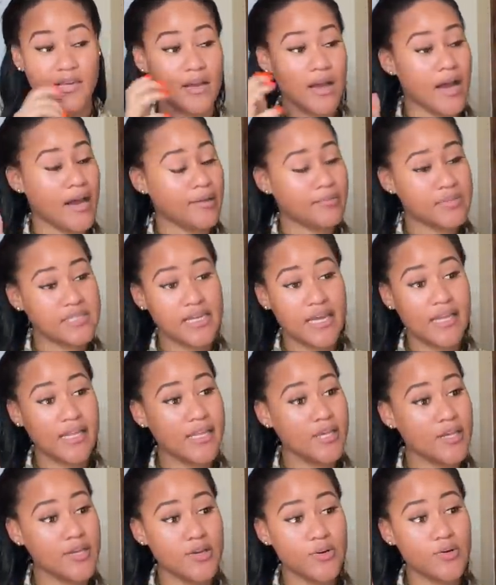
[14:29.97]
I'm
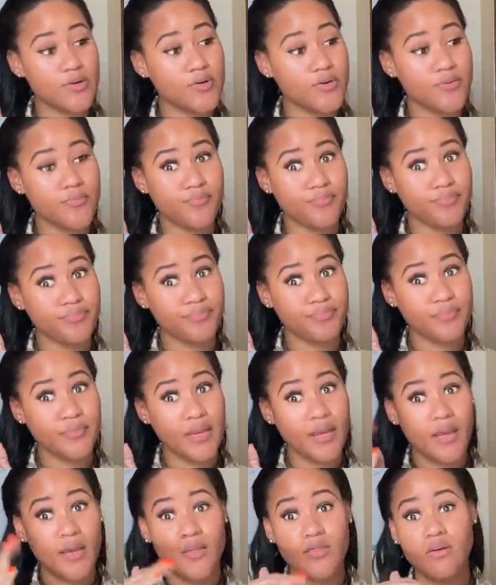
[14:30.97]
telling you,
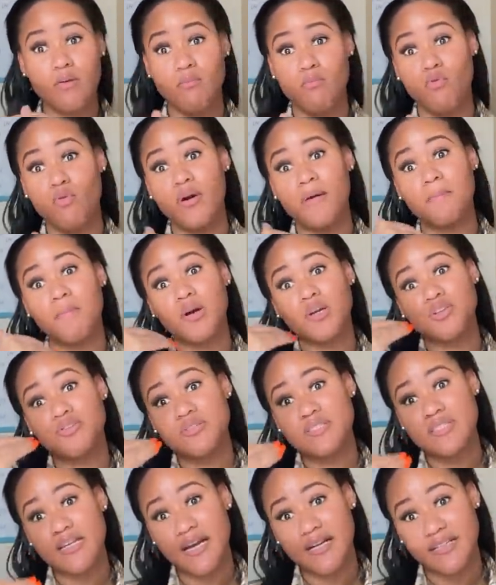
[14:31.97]
the more money you
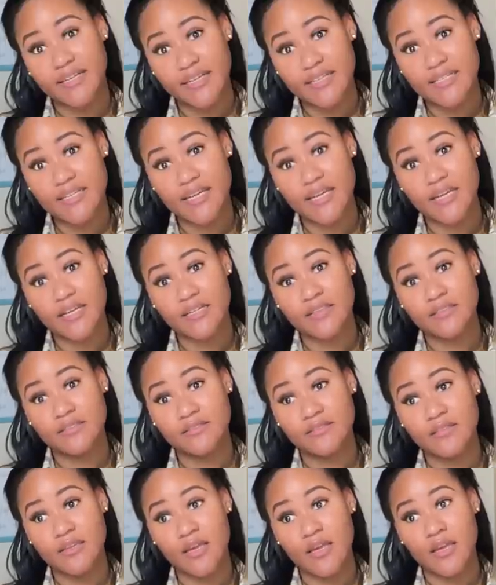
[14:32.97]
start getting,
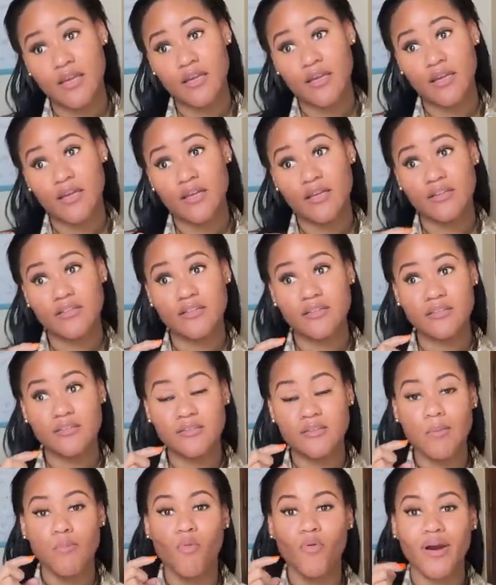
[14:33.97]

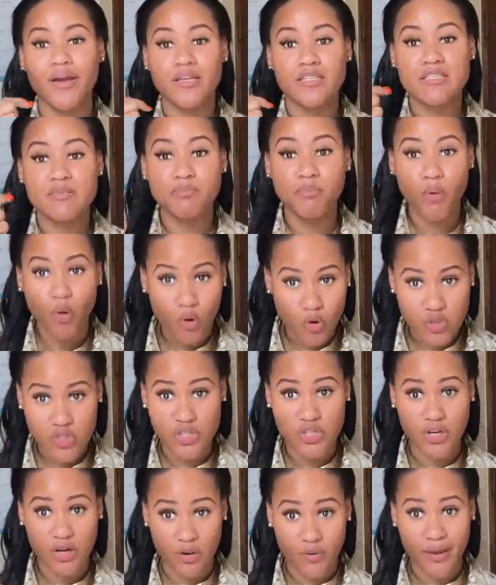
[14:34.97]
the more exposed
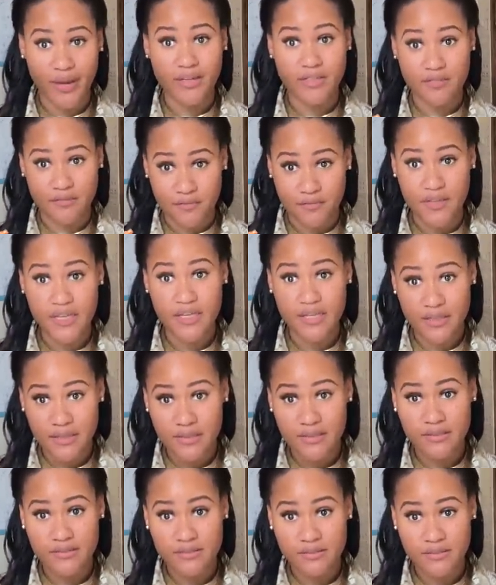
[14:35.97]
you're going to
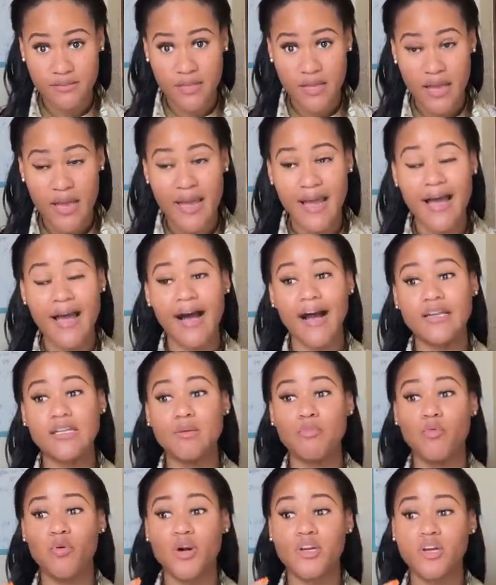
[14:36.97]
feel, and the
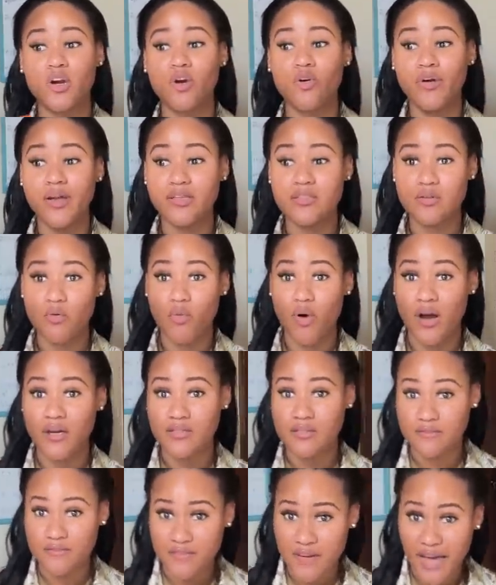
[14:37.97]
more you're going to want
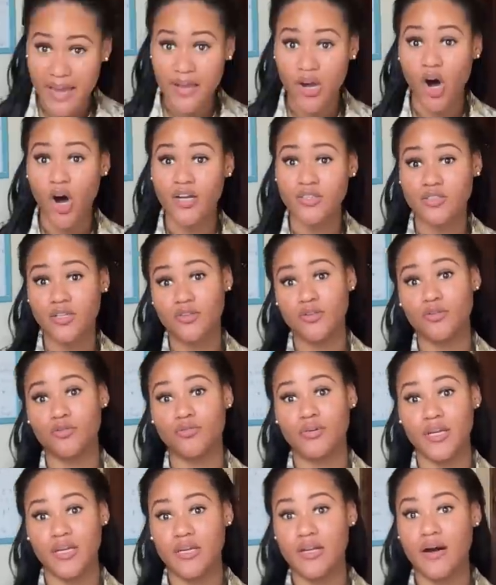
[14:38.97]
to fly under the
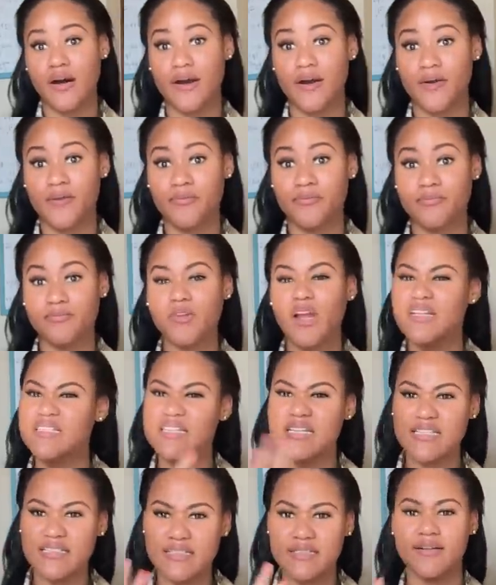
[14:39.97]
radar.
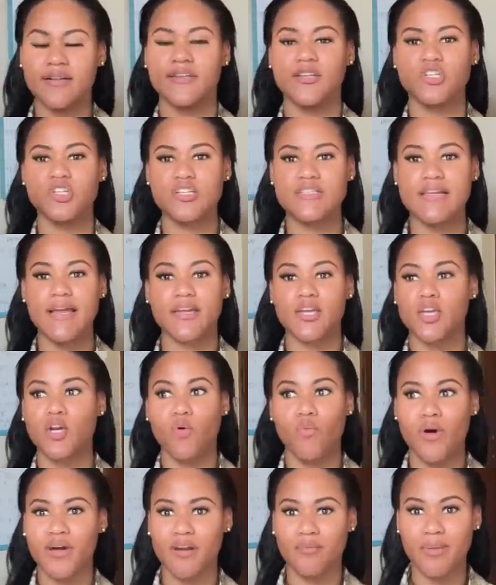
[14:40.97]
Not illegally, just like you
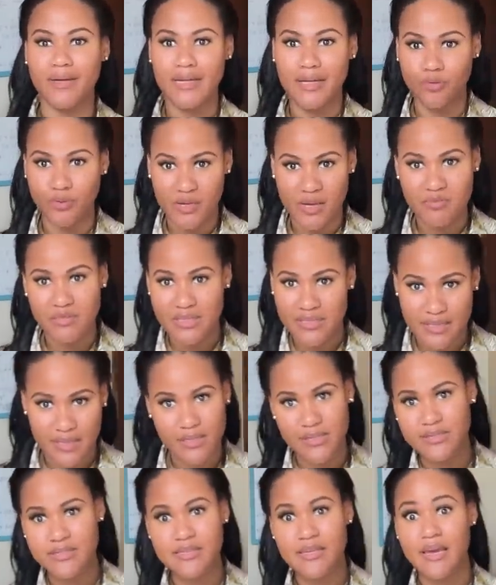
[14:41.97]
don't want nobody to know your
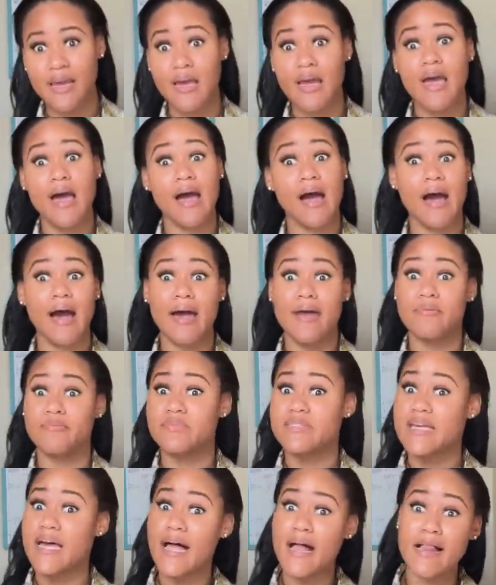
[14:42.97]
business. I'm
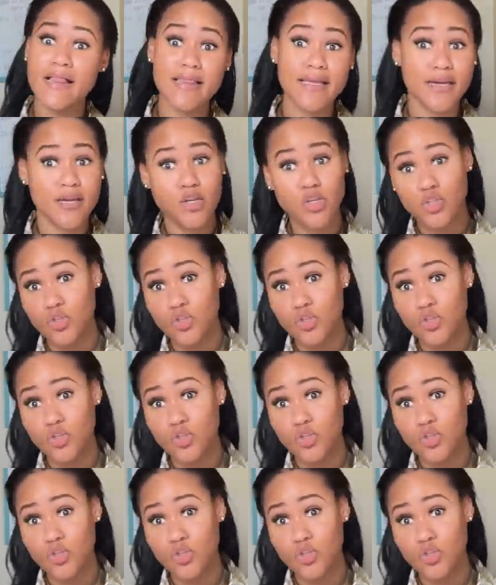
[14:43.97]
telling